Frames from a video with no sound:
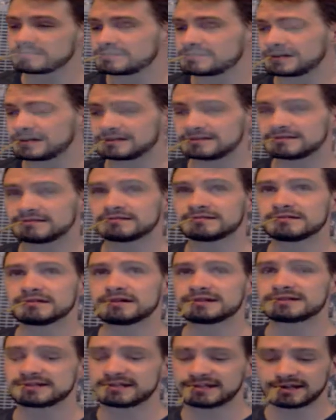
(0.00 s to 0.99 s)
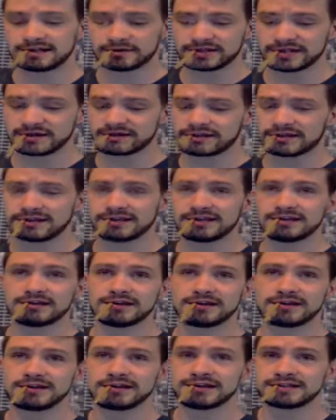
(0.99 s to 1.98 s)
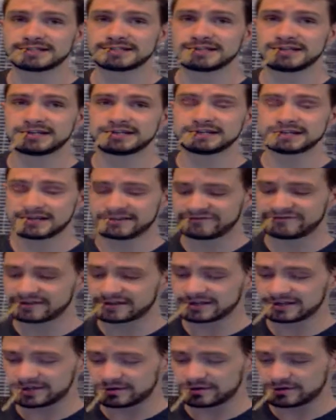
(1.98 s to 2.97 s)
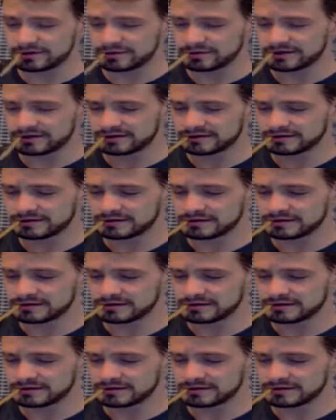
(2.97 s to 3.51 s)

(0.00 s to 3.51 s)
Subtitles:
And I say that without any hesitation. I fucking know I would.